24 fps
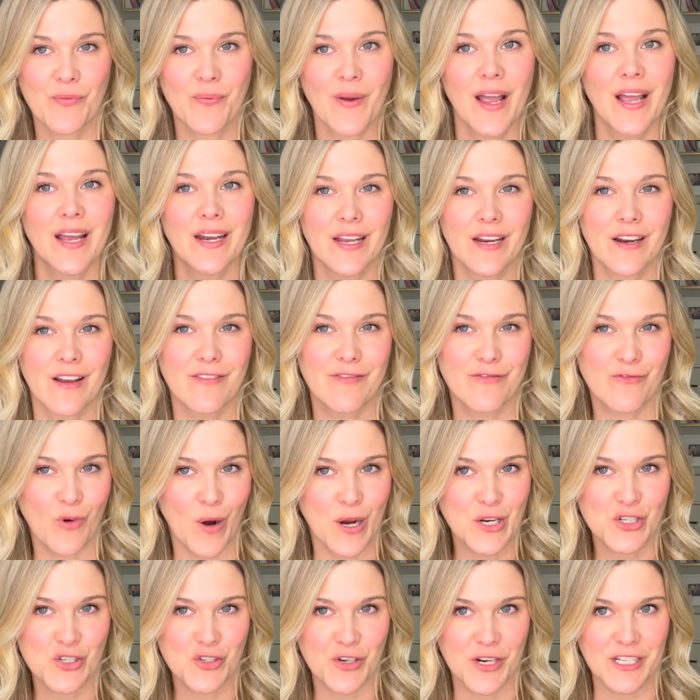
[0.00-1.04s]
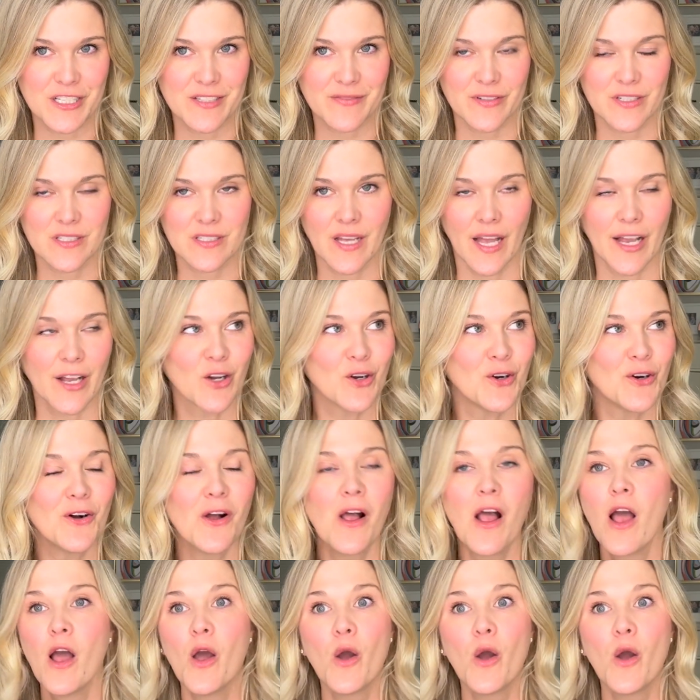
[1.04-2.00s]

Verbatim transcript: rate and a fresh transfer cycle,